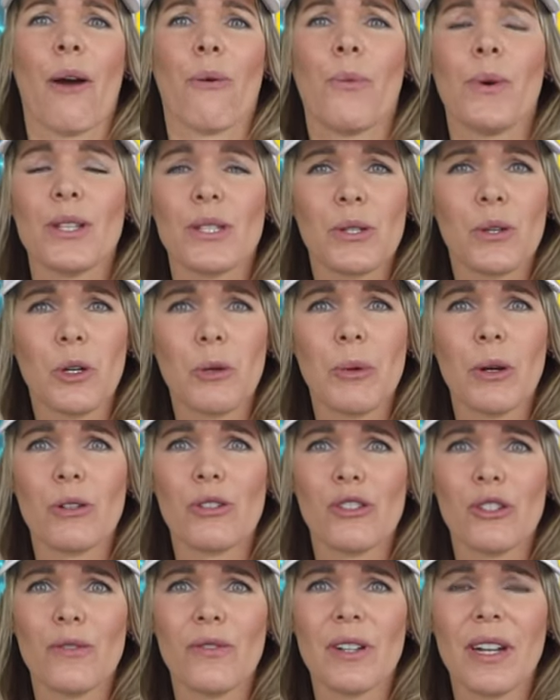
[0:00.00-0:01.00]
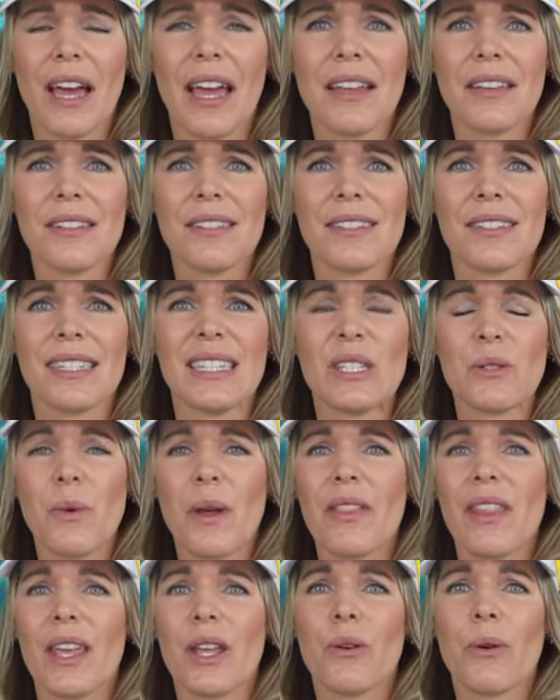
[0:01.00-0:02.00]
What's cool about juveniles is
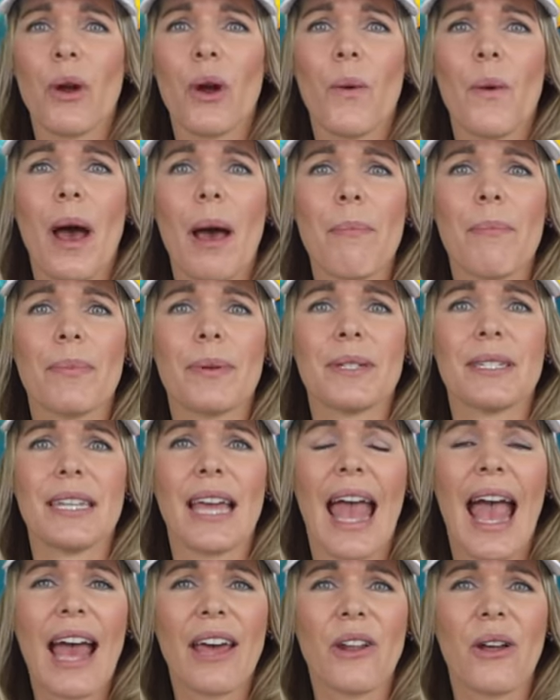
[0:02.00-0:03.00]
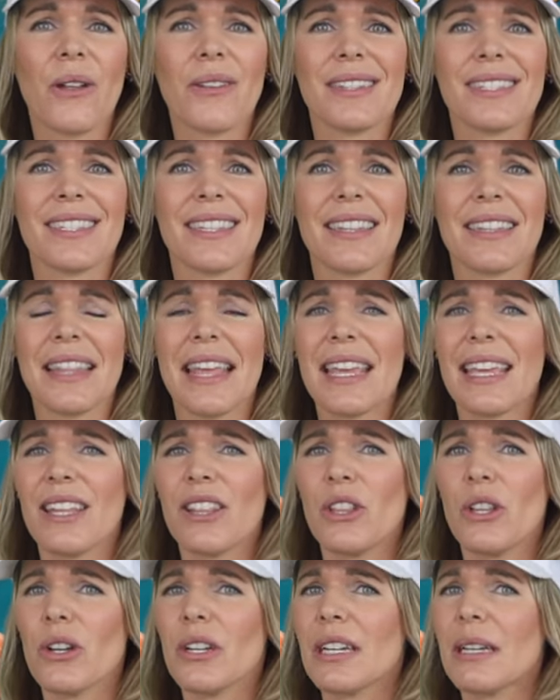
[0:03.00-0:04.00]
when they grow up to adults, they
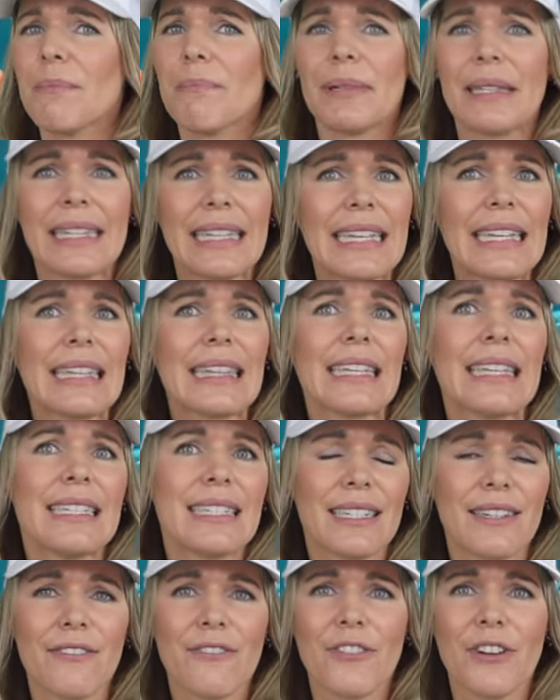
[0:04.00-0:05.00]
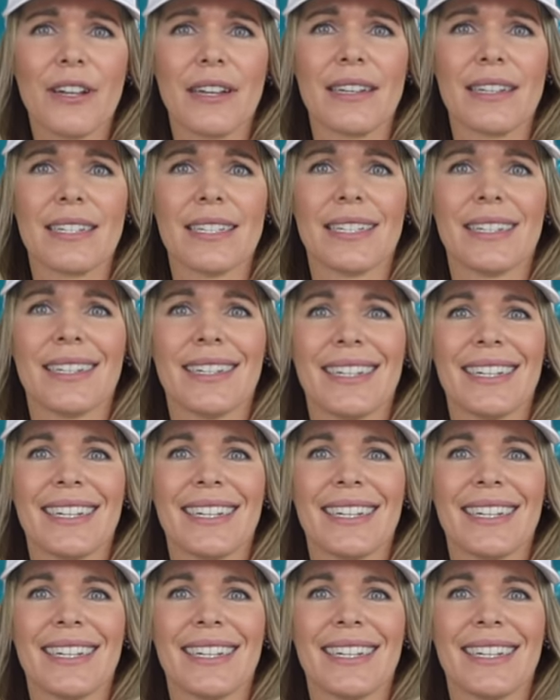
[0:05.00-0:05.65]
can look completely different.